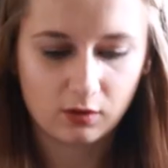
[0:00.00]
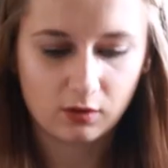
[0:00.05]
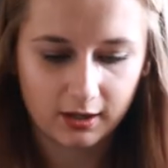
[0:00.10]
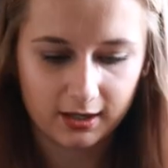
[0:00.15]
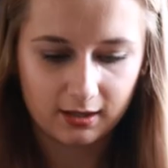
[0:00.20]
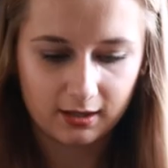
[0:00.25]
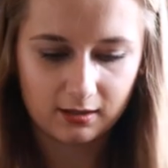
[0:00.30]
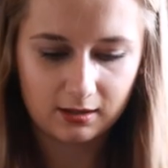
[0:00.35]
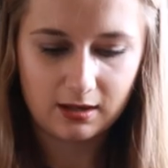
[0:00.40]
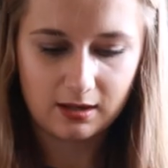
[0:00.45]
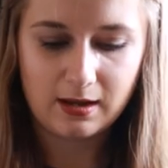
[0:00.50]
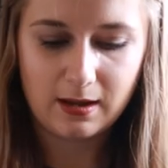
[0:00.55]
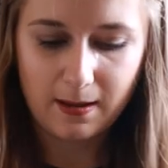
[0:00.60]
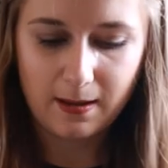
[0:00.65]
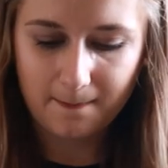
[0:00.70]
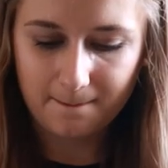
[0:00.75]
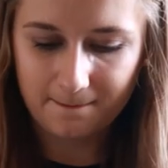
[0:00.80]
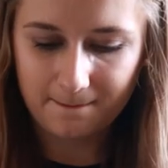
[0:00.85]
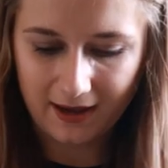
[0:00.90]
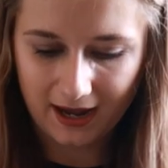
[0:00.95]
are quite
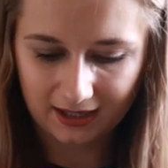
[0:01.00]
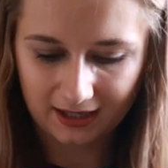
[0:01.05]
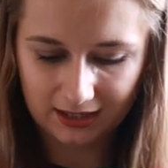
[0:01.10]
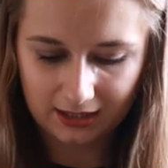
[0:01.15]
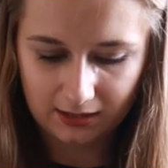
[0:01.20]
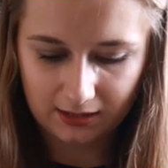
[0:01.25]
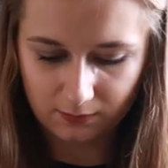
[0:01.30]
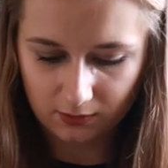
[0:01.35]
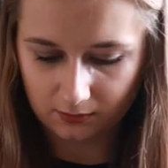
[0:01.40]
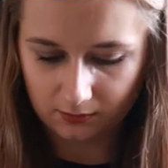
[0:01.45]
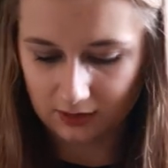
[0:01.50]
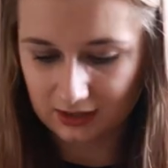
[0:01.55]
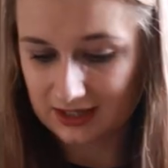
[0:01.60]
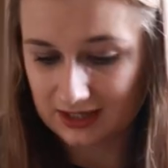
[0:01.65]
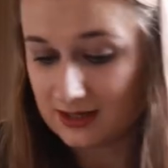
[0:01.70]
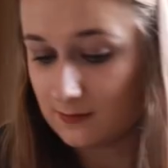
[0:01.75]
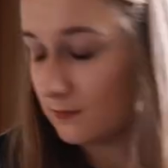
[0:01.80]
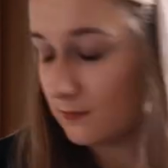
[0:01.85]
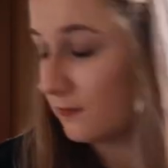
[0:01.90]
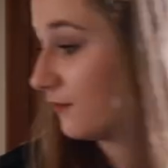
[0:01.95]
baggy, but I'm
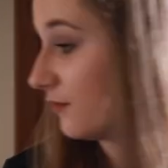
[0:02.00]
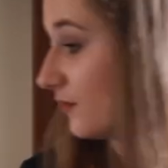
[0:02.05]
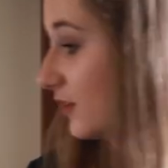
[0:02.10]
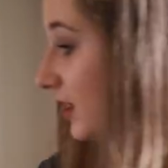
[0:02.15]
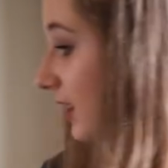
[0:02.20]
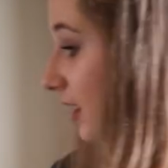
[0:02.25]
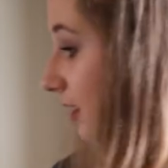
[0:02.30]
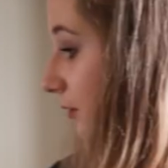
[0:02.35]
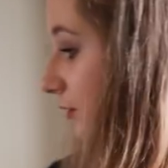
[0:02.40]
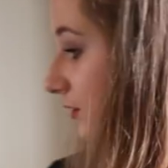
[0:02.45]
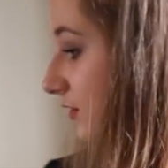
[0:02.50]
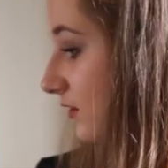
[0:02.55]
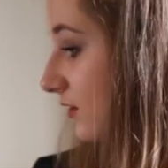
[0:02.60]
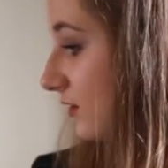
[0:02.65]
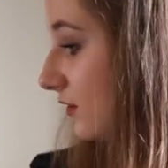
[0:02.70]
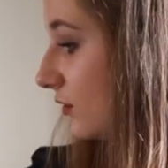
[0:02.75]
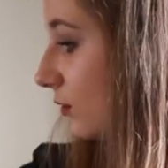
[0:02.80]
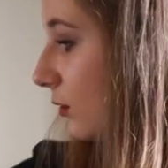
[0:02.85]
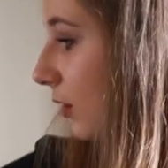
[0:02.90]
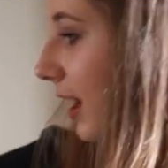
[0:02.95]
gonna keep them for now just
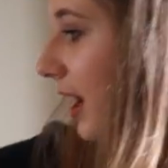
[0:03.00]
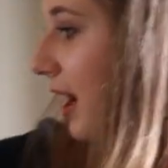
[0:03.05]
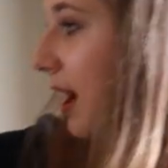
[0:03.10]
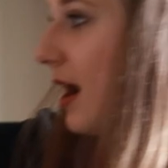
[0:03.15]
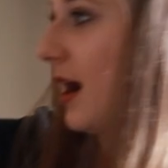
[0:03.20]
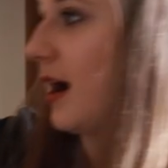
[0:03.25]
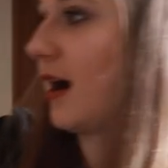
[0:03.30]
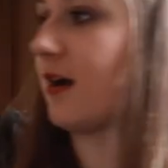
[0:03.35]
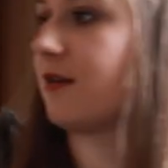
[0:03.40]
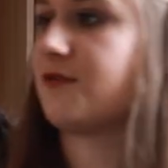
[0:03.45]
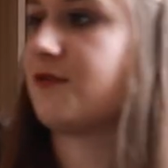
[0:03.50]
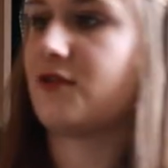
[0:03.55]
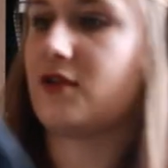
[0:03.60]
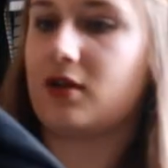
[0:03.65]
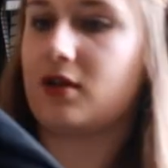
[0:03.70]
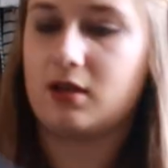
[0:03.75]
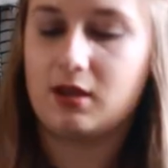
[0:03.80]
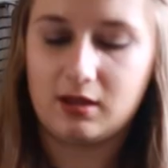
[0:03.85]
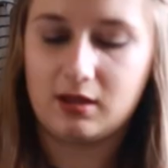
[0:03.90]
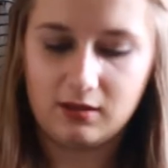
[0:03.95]
because it's all I have.
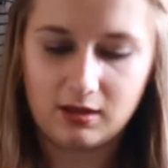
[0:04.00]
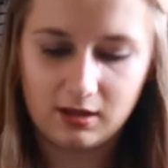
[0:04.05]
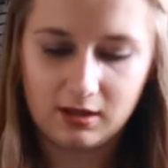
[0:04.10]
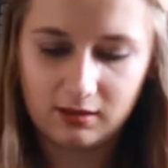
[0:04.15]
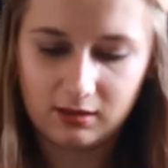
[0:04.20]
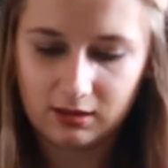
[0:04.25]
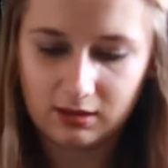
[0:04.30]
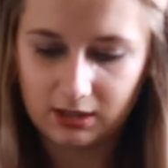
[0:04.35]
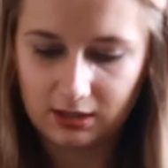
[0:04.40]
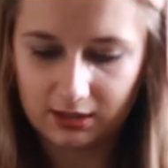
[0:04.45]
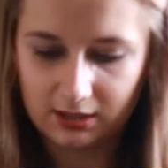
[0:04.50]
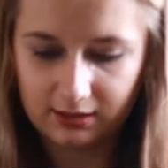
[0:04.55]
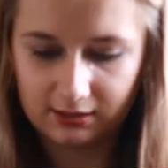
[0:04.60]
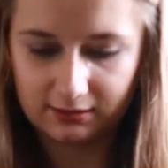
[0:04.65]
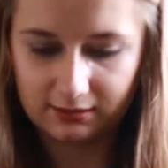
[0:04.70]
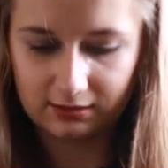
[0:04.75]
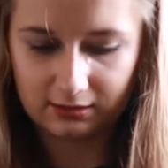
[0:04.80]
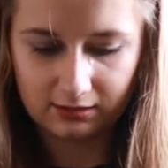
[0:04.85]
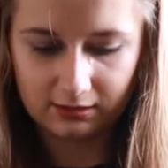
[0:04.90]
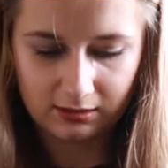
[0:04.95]
And then
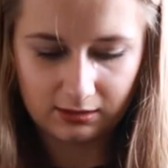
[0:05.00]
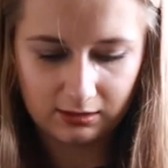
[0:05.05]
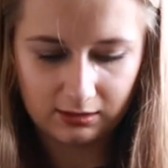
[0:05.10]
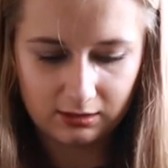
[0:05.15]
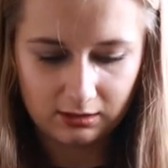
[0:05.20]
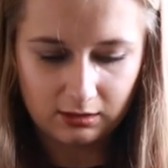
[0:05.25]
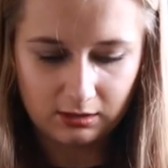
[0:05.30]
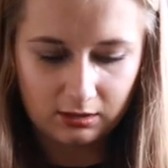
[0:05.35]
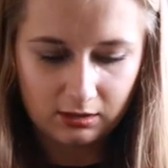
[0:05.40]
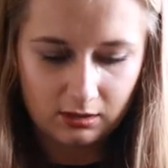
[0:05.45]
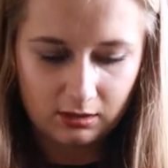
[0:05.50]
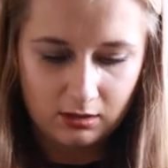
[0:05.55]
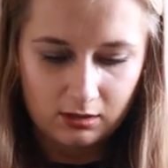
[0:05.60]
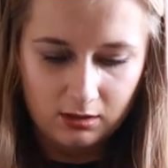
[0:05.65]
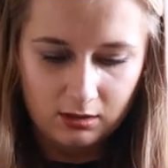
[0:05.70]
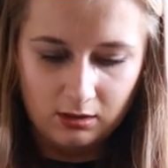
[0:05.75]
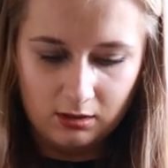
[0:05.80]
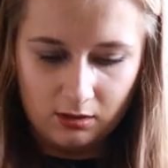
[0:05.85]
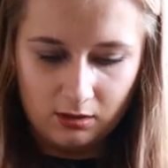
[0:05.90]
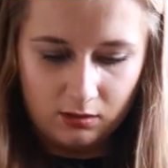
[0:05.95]
these
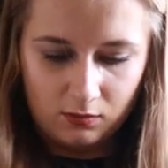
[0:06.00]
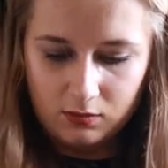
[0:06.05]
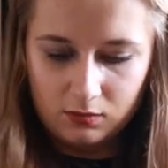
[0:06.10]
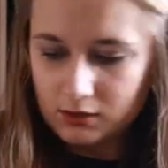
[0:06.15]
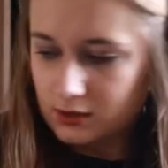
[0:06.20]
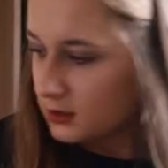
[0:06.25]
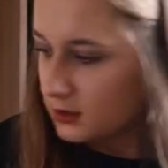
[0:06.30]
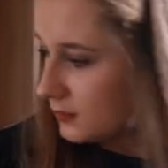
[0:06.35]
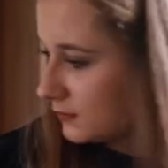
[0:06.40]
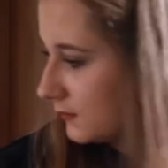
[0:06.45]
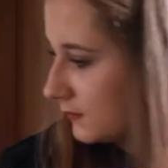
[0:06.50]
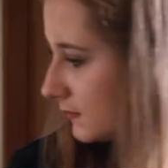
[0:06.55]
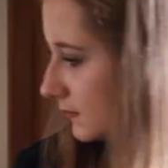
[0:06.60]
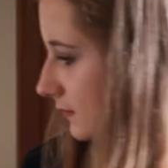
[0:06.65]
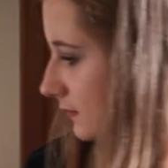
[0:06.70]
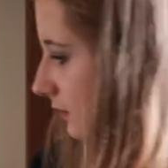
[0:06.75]
ones,